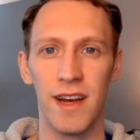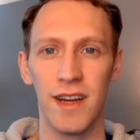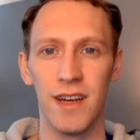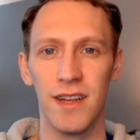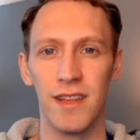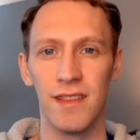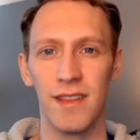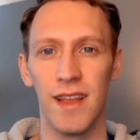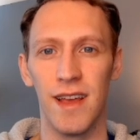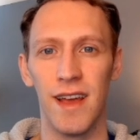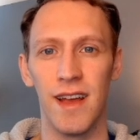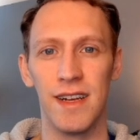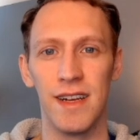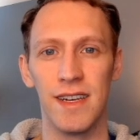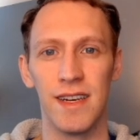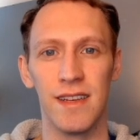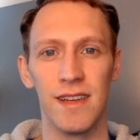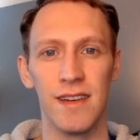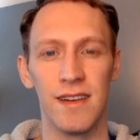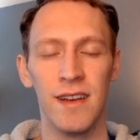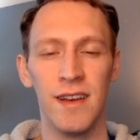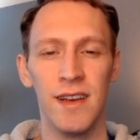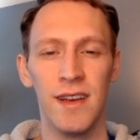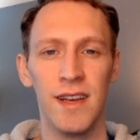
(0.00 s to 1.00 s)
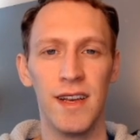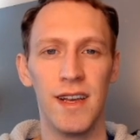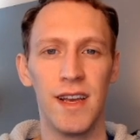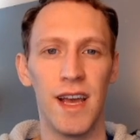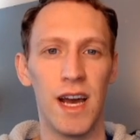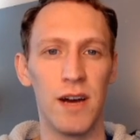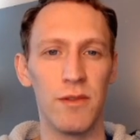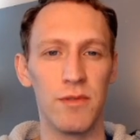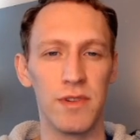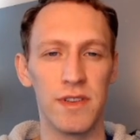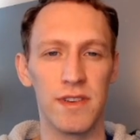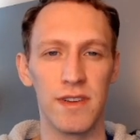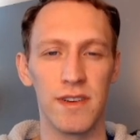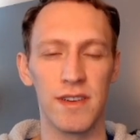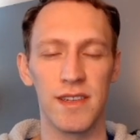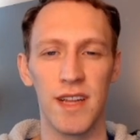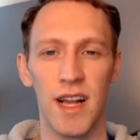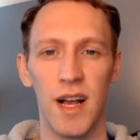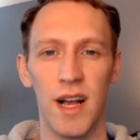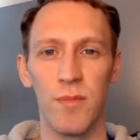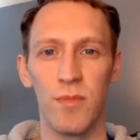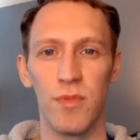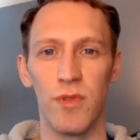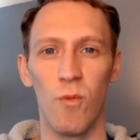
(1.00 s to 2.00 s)
on that, and how he's going to
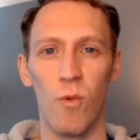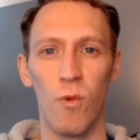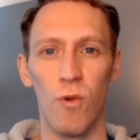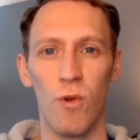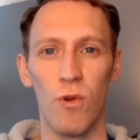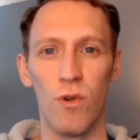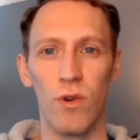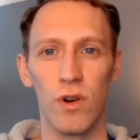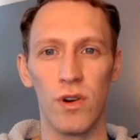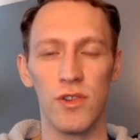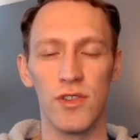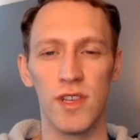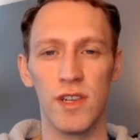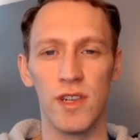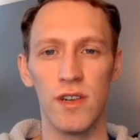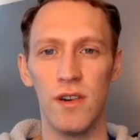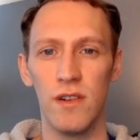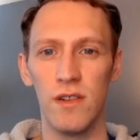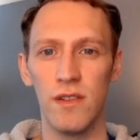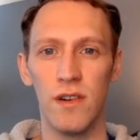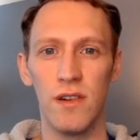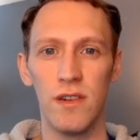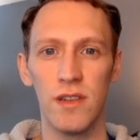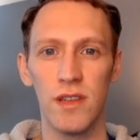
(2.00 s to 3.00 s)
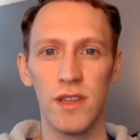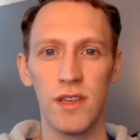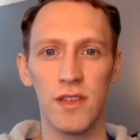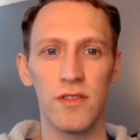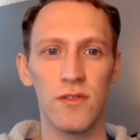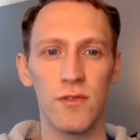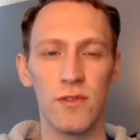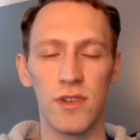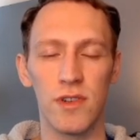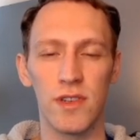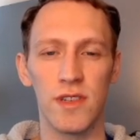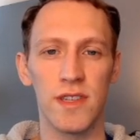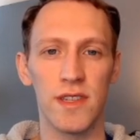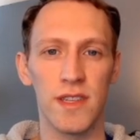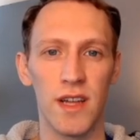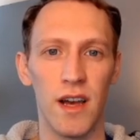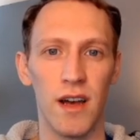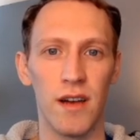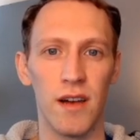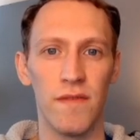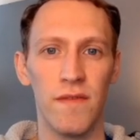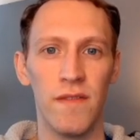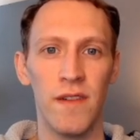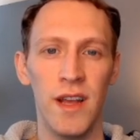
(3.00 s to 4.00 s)
stop the wars, and all this sort of
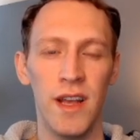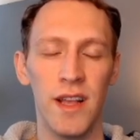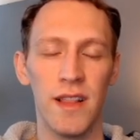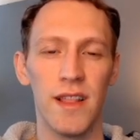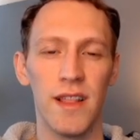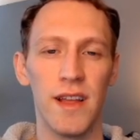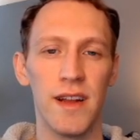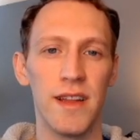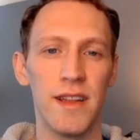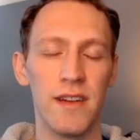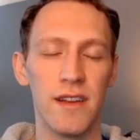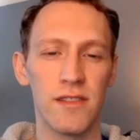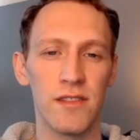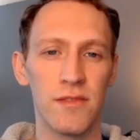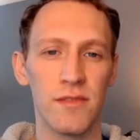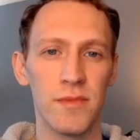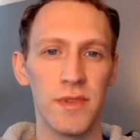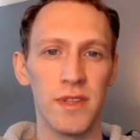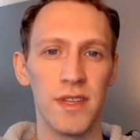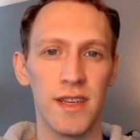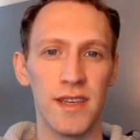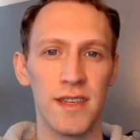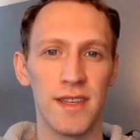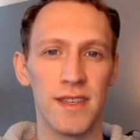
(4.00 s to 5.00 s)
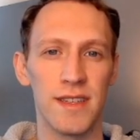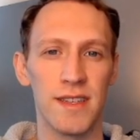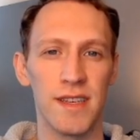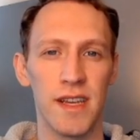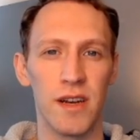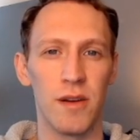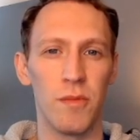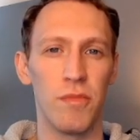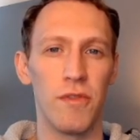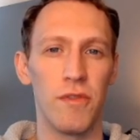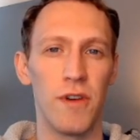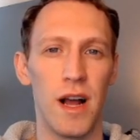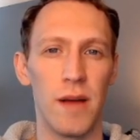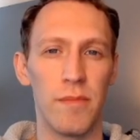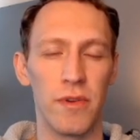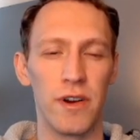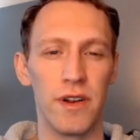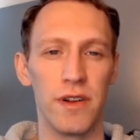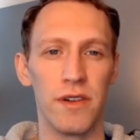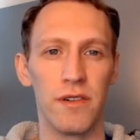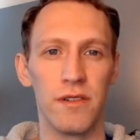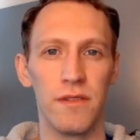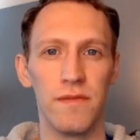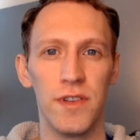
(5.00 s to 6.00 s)
stuff that he doesn't really get to say in a proper
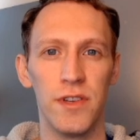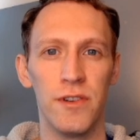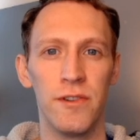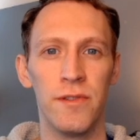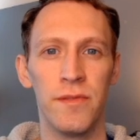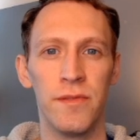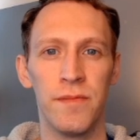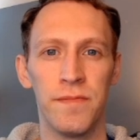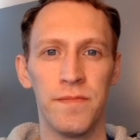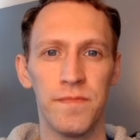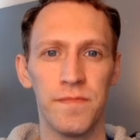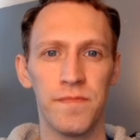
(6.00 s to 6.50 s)
interview